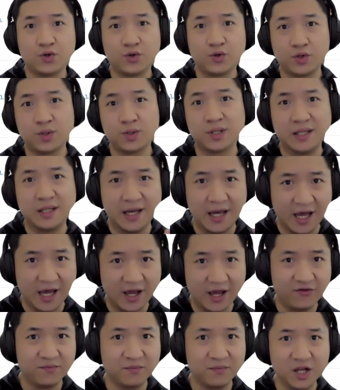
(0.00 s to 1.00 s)
so that you
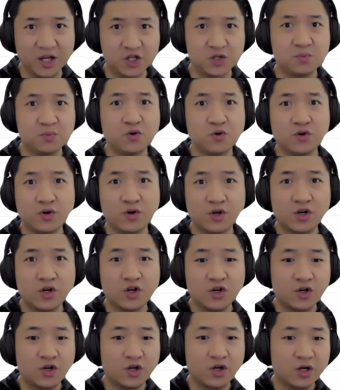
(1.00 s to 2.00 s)
have much more
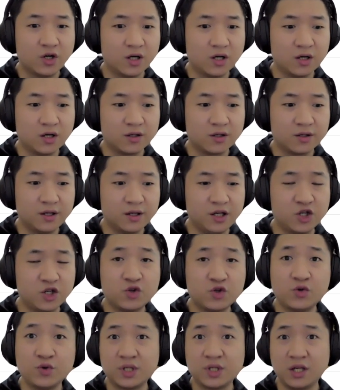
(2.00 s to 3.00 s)

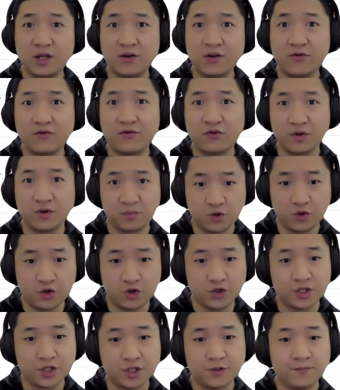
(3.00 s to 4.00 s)
intrusive
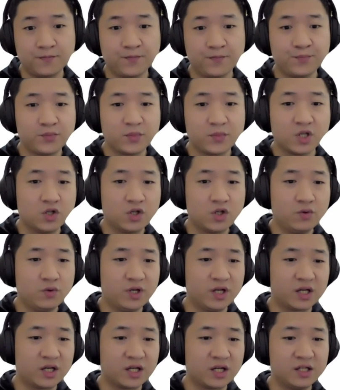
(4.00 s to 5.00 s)
reports. So when
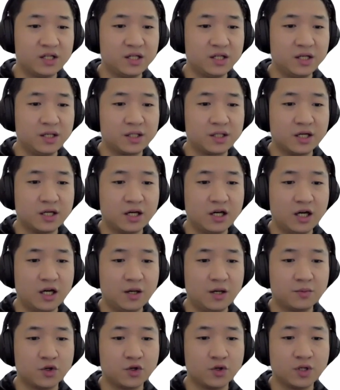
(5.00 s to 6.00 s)
I click this guy,
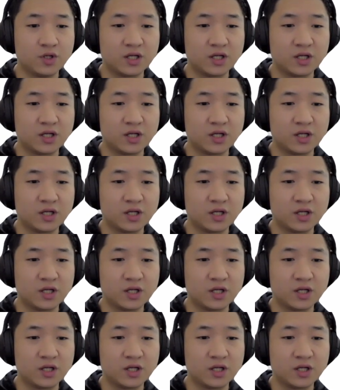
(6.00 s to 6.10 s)
I'm going to